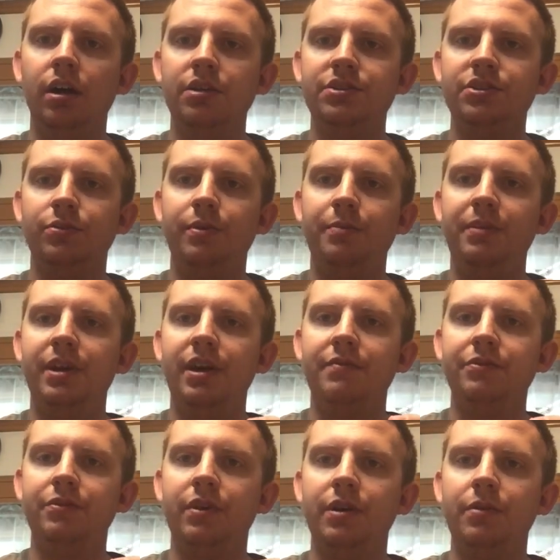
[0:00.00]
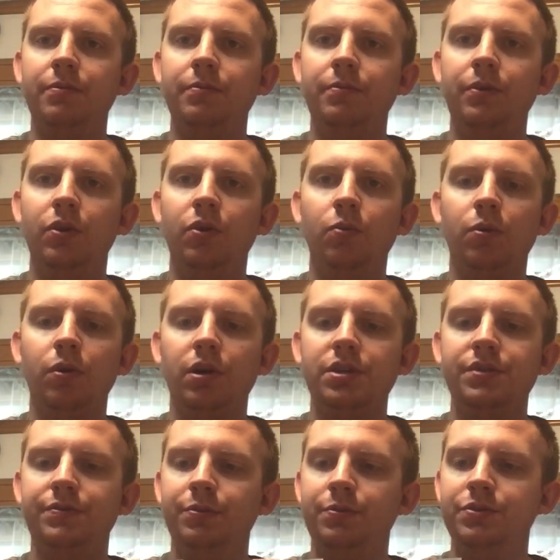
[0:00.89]
So I mean, after I
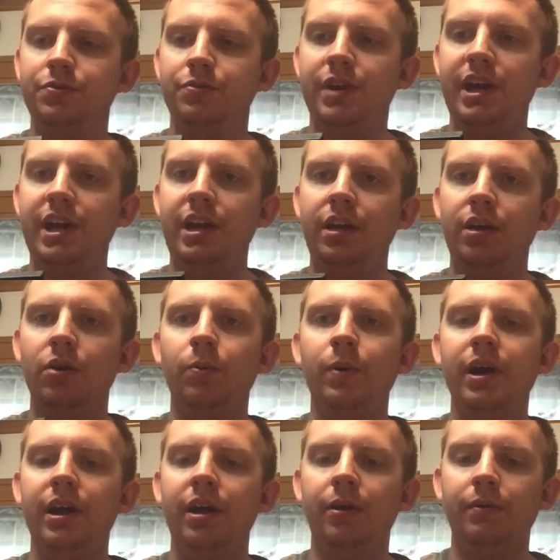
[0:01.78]
worked, if it was raining or wet,